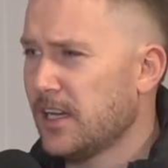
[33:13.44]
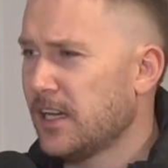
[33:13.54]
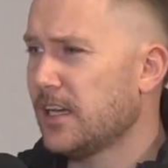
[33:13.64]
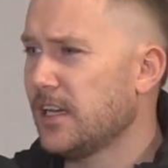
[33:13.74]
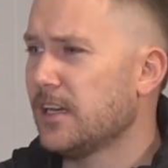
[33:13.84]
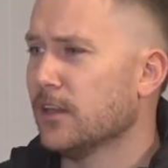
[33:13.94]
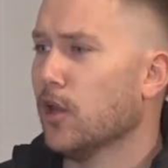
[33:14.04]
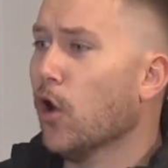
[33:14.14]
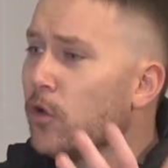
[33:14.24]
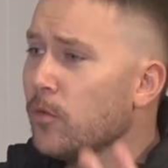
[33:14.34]
a
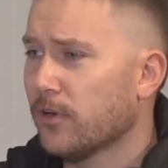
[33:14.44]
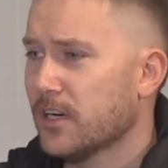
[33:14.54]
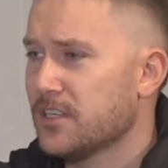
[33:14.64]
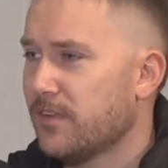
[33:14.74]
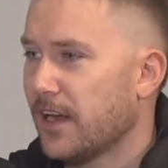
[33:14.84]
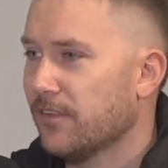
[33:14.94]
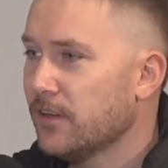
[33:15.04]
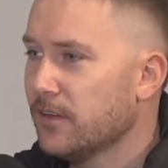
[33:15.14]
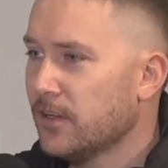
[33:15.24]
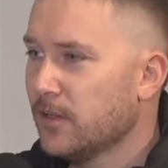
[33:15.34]
long price
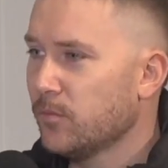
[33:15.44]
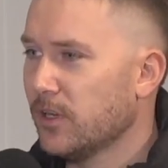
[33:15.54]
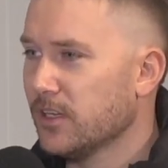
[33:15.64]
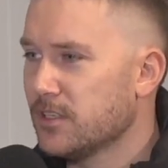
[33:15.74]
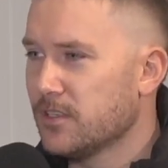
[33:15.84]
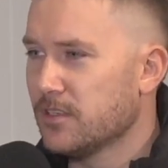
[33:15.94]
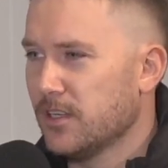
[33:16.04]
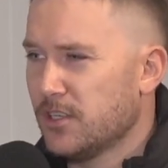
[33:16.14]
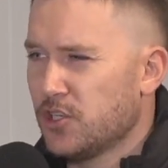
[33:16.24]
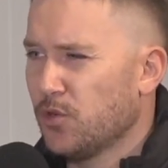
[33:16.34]
favourite, but it's
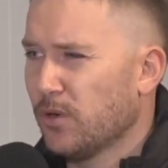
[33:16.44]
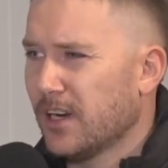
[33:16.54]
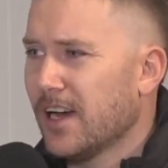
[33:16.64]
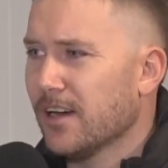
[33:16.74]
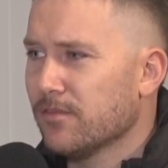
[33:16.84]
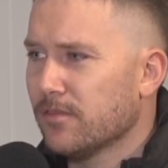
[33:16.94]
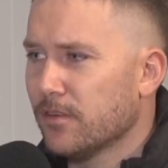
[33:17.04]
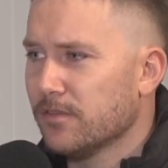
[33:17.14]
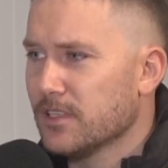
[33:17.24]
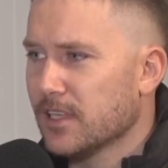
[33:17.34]
short enough
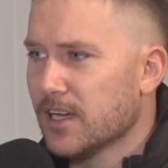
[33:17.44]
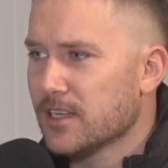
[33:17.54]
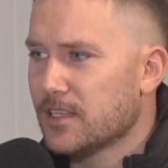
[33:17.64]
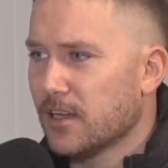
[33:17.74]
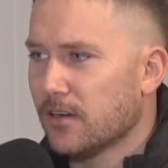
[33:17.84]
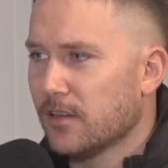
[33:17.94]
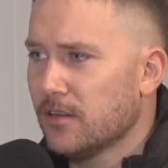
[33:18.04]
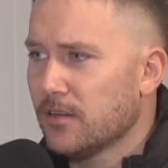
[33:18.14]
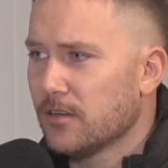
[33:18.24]
off its last start, I think.